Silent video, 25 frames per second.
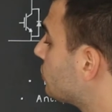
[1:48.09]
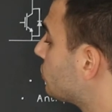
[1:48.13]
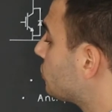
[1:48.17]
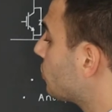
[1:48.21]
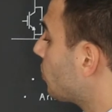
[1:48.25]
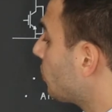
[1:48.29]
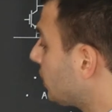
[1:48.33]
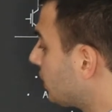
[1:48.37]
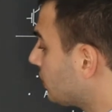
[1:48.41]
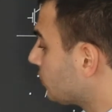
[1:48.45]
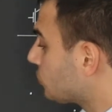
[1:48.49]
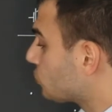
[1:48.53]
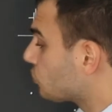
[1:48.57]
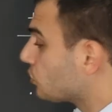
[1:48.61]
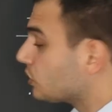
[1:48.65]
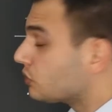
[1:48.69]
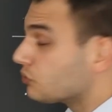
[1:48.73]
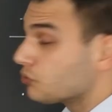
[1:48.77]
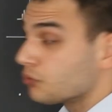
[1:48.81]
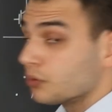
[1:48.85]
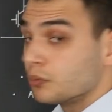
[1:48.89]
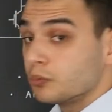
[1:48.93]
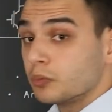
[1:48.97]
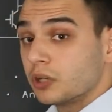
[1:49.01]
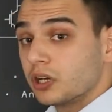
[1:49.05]
so you can switch
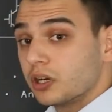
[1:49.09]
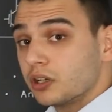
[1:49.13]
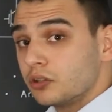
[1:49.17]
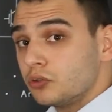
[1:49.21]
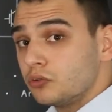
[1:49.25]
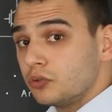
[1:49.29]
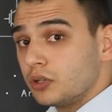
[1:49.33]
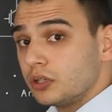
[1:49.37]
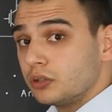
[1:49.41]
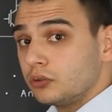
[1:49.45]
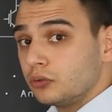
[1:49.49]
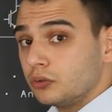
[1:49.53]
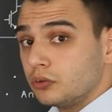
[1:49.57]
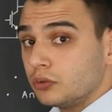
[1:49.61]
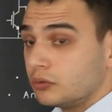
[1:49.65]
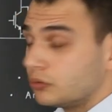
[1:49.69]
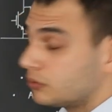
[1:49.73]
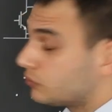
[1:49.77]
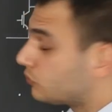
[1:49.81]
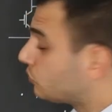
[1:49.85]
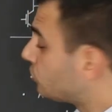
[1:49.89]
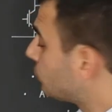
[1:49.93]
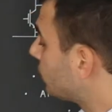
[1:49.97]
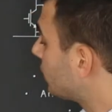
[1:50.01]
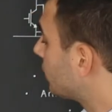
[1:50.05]
from 100 to
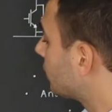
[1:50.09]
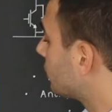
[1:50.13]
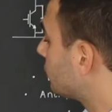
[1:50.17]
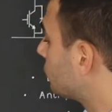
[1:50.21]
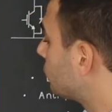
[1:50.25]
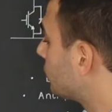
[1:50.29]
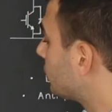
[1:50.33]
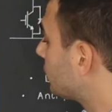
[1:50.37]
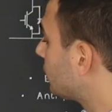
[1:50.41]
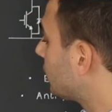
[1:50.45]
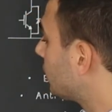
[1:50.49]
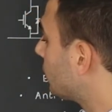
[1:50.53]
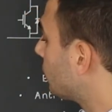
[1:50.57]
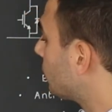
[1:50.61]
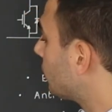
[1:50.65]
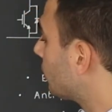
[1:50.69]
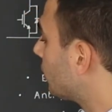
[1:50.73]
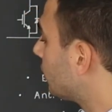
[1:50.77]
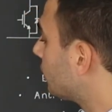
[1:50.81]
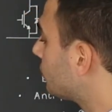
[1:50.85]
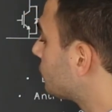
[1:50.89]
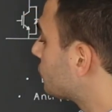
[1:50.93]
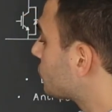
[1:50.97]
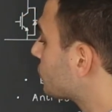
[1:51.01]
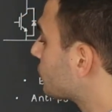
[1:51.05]
300
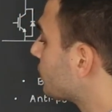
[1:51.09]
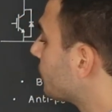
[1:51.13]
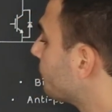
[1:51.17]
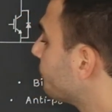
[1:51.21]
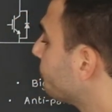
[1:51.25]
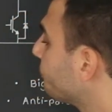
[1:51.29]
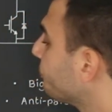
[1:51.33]
kilohertz,